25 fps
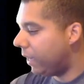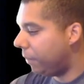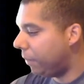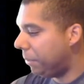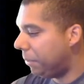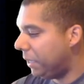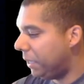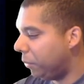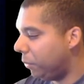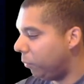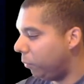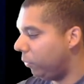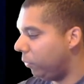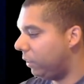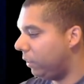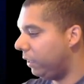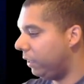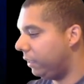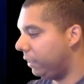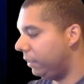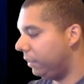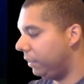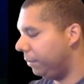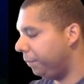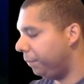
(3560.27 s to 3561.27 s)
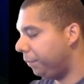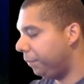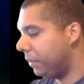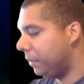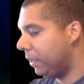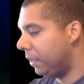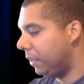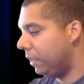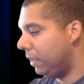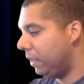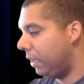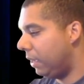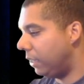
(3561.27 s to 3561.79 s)
here with like a
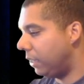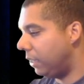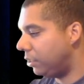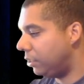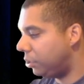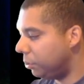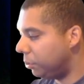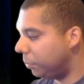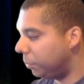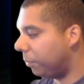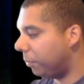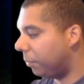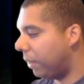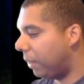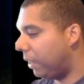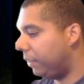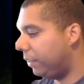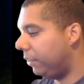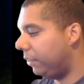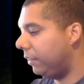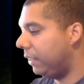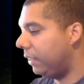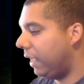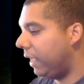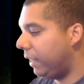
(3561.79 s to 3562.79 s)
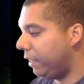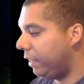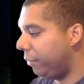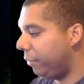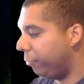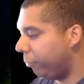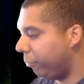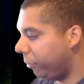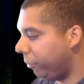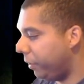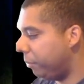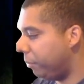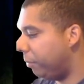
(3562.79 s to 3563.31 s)
supermodel that he
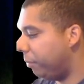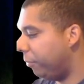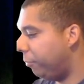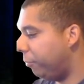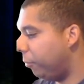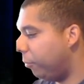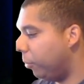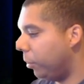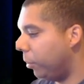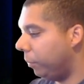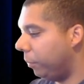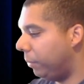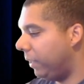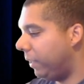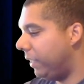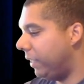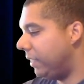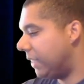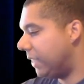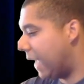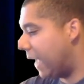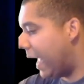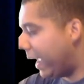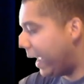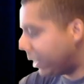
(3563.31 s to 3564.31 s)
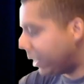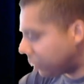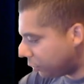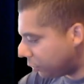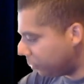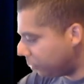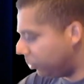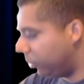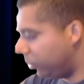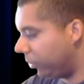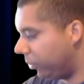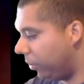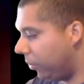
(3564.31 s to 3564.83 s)
freed before, but his
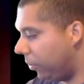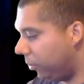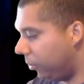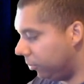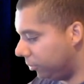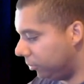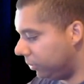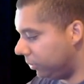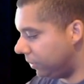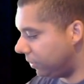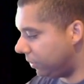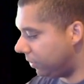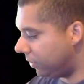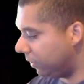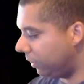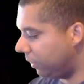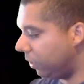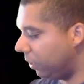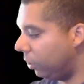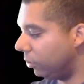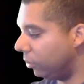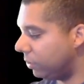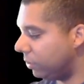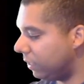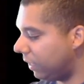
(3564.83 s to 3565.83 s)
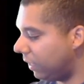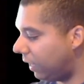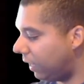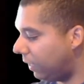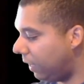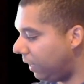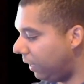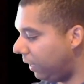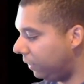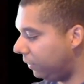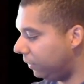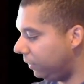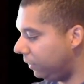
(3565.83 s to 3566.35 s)
actual goal is to go to that
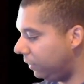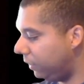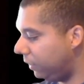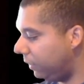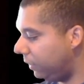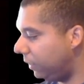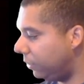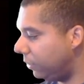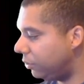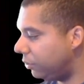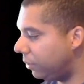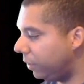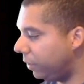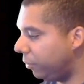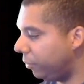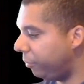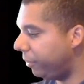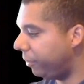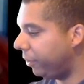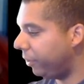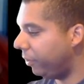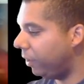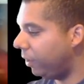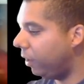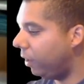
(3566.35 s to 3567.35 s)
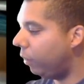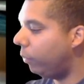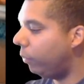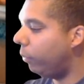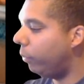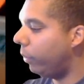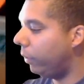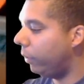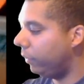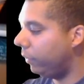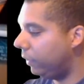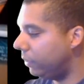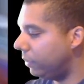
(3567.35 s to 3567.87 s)
island and then try to figure out
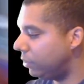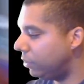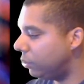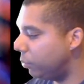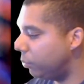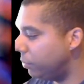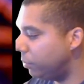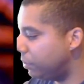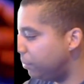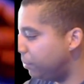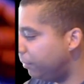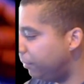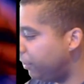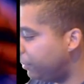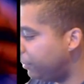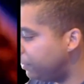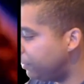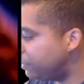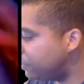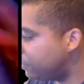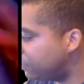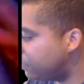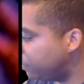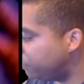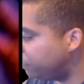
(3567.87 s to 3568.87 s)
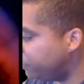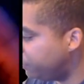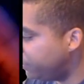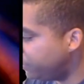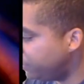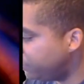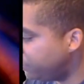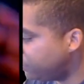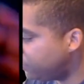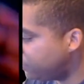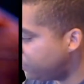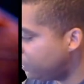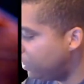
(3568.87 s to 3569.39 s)
where the source of all this stuff is.